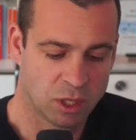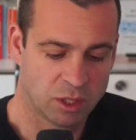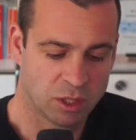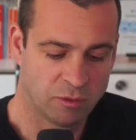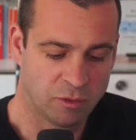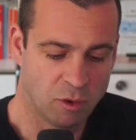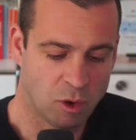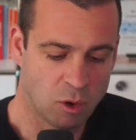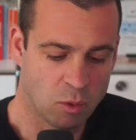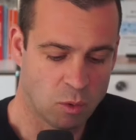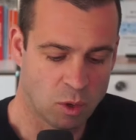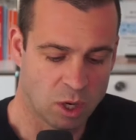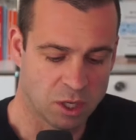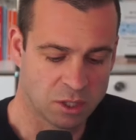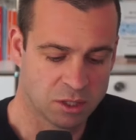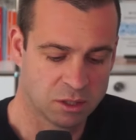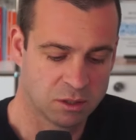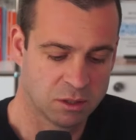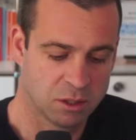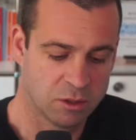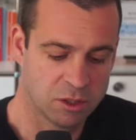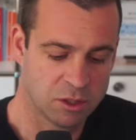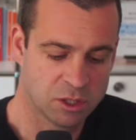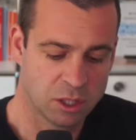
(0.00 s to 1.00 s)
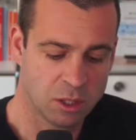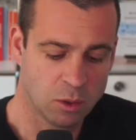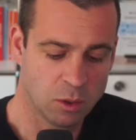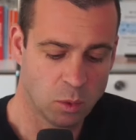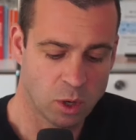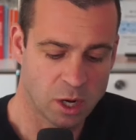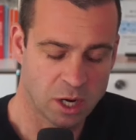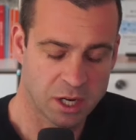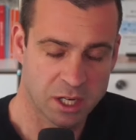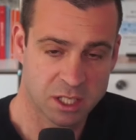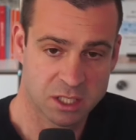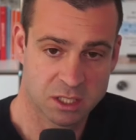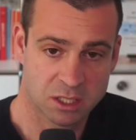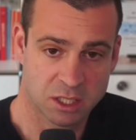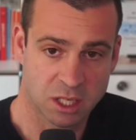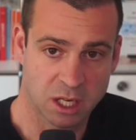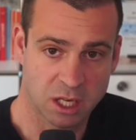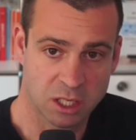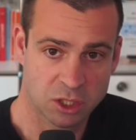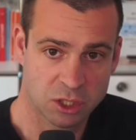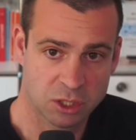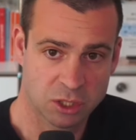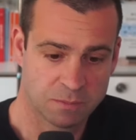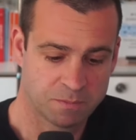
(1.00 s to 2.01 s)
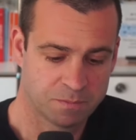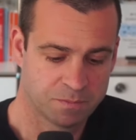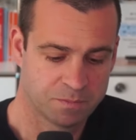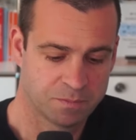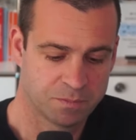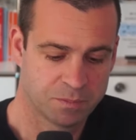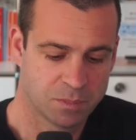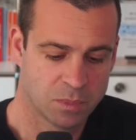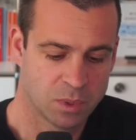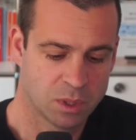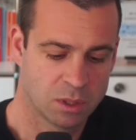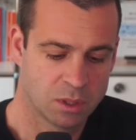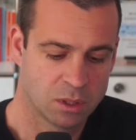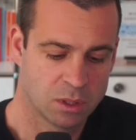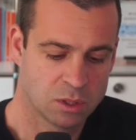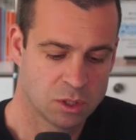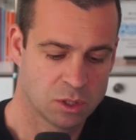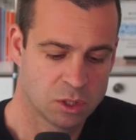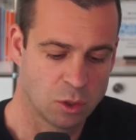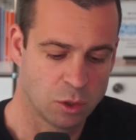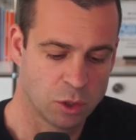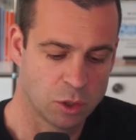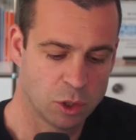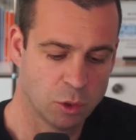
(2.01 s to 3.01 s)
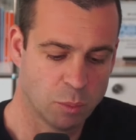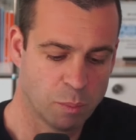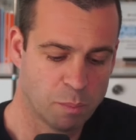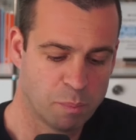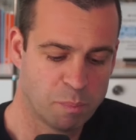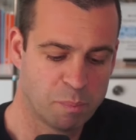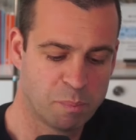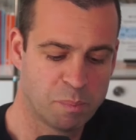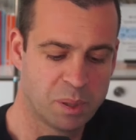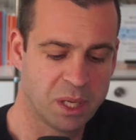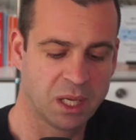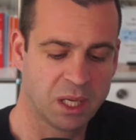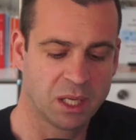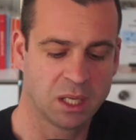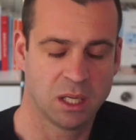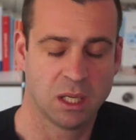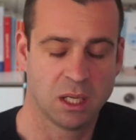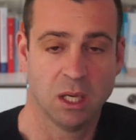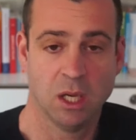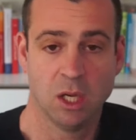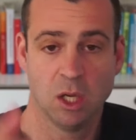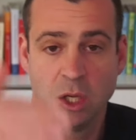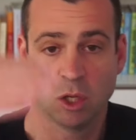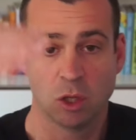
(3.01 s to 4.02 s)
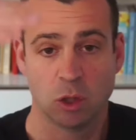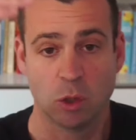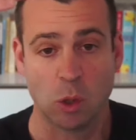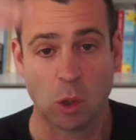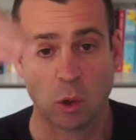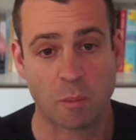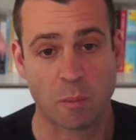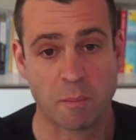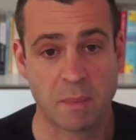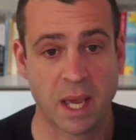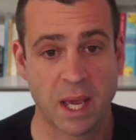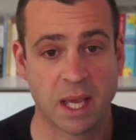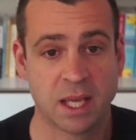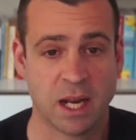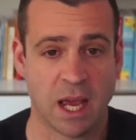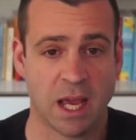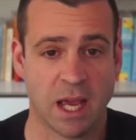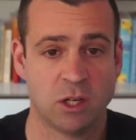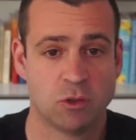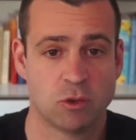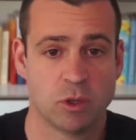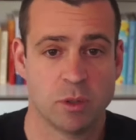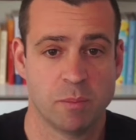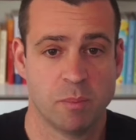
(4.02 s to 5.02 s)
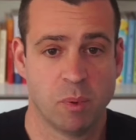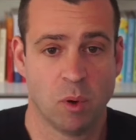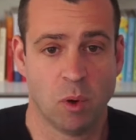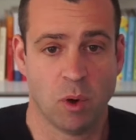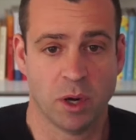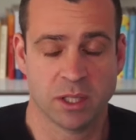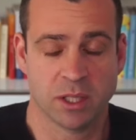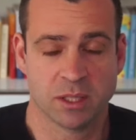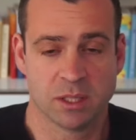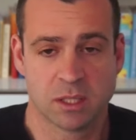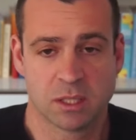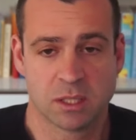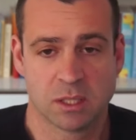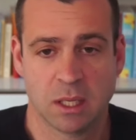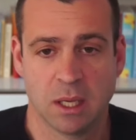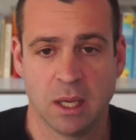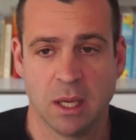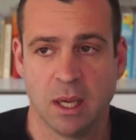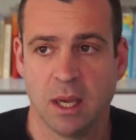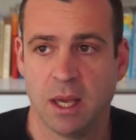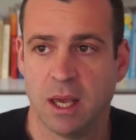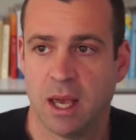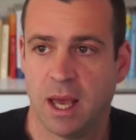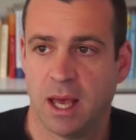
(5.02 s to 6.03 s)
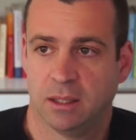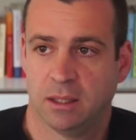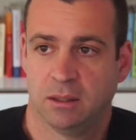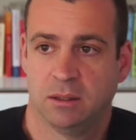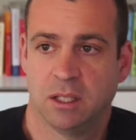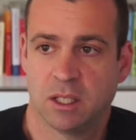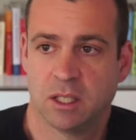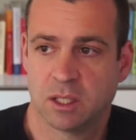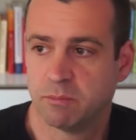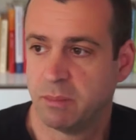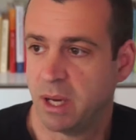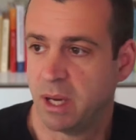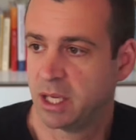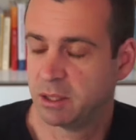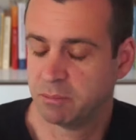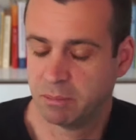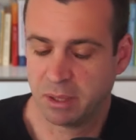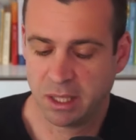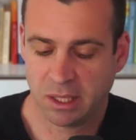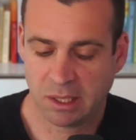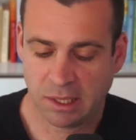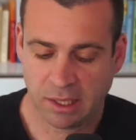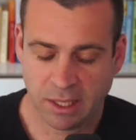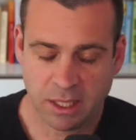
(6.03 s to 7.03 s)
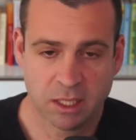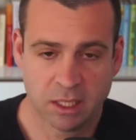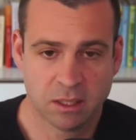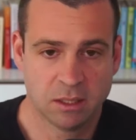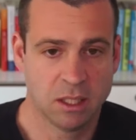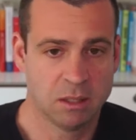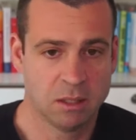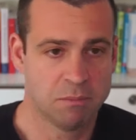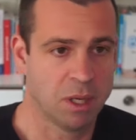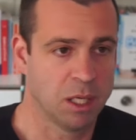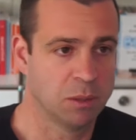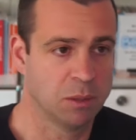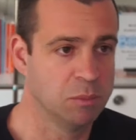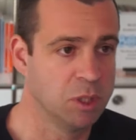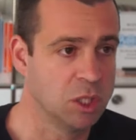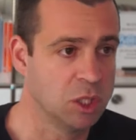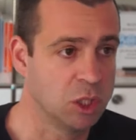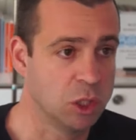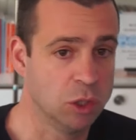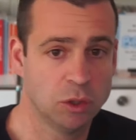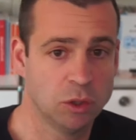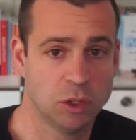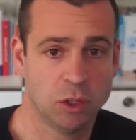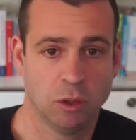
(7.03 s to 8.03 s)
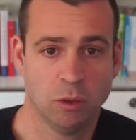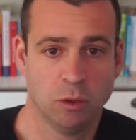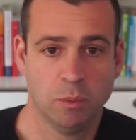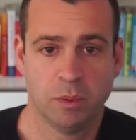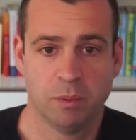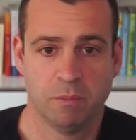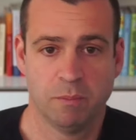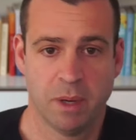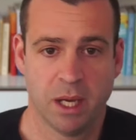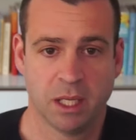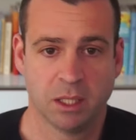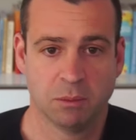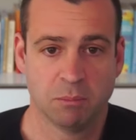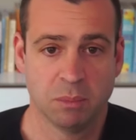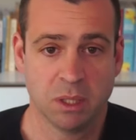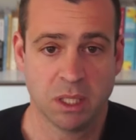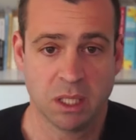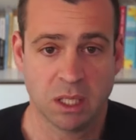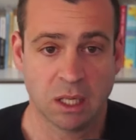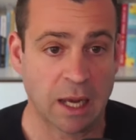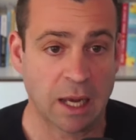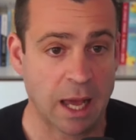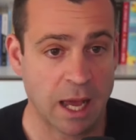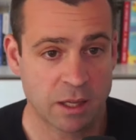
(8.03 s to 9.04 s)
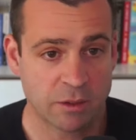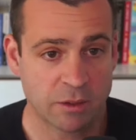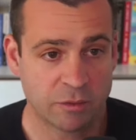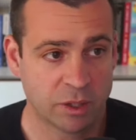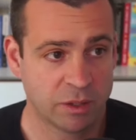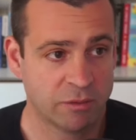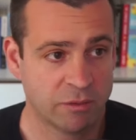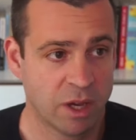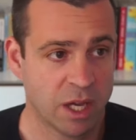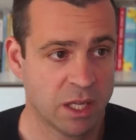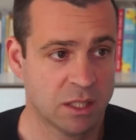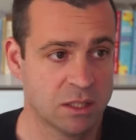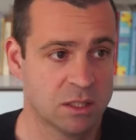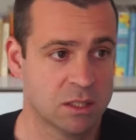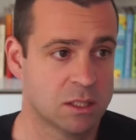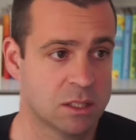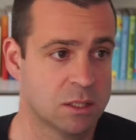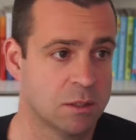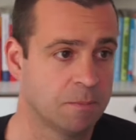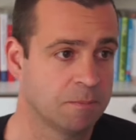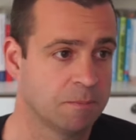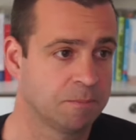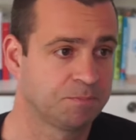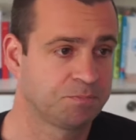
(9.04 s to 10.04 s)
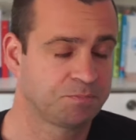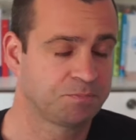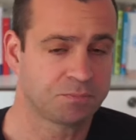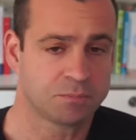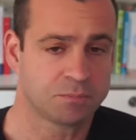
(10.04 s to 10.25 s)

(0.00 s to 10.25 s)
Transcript: straightforward. There is an awareness stage. So you pick your main entry points, and this might be LinkedIn, might be YouTube, might be live events,